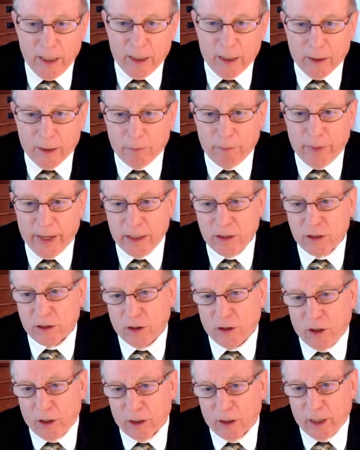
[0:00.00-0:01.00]
uh, based
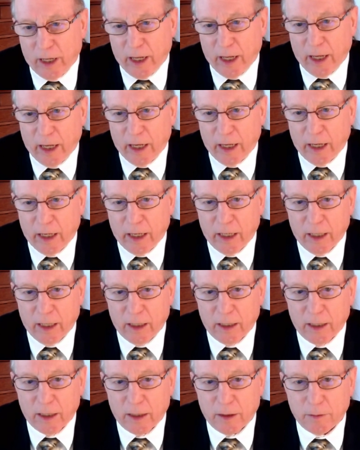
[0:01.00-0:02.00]
on a
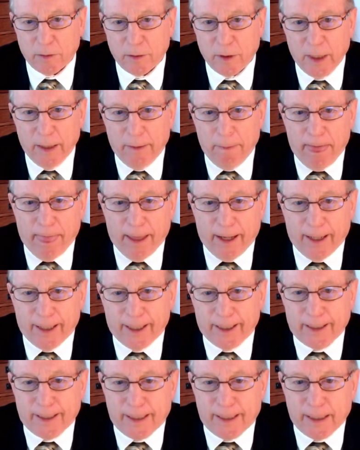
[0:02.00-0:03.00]
um,
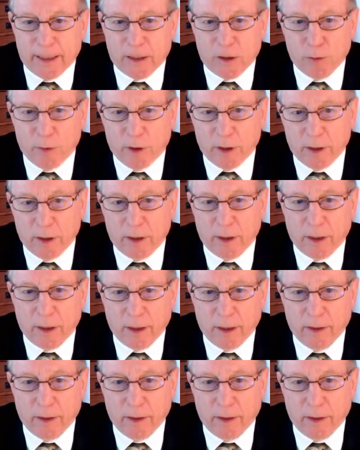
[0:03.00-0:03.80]
uh, six month,